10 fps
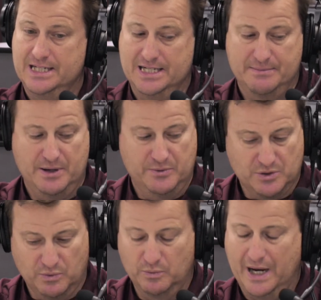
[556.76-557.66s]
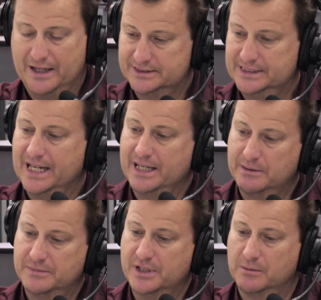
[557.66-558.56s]
um, he was an
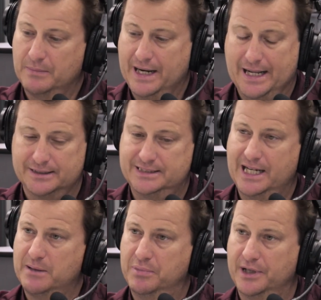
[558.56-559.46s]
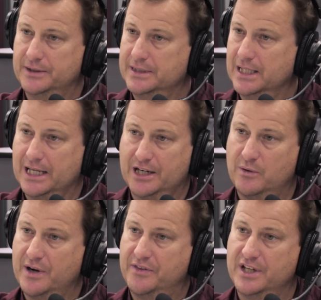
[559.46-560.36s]
outstanding young man, outstanding player, did a lot of
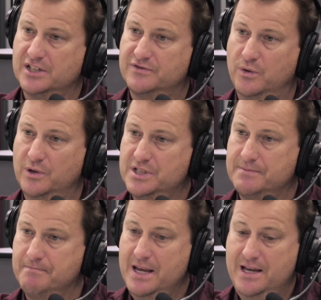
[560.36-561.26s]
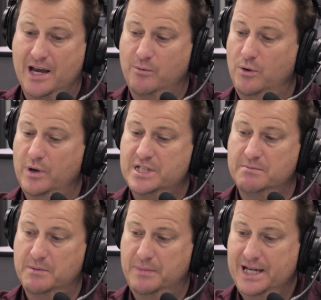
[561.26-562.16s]
great things for us. And, and we'll wish
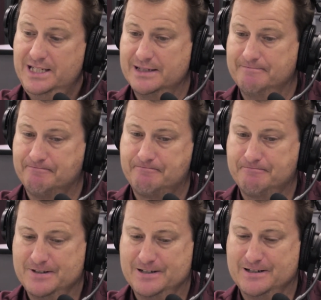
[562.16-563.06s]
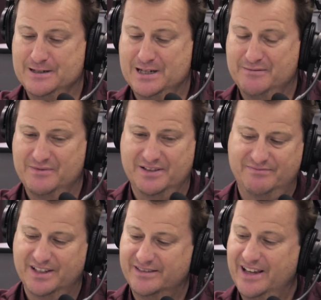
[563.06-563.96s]
him the best. And uh, the
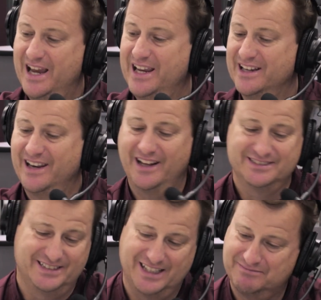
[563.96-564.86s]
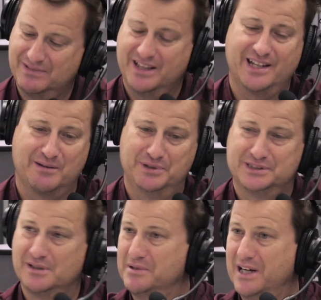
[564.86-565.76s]
the day he announced it, I, I, think I
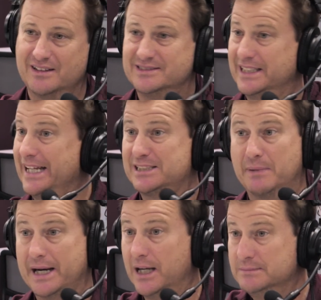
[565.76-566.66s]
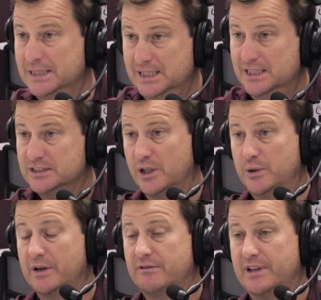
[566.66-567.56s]
put something out and said next man up. Mm-hmm. So
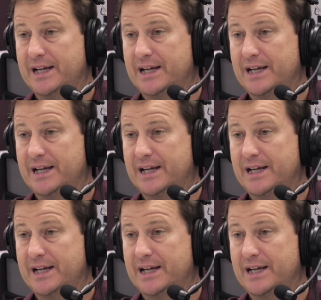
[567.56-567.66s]
whoever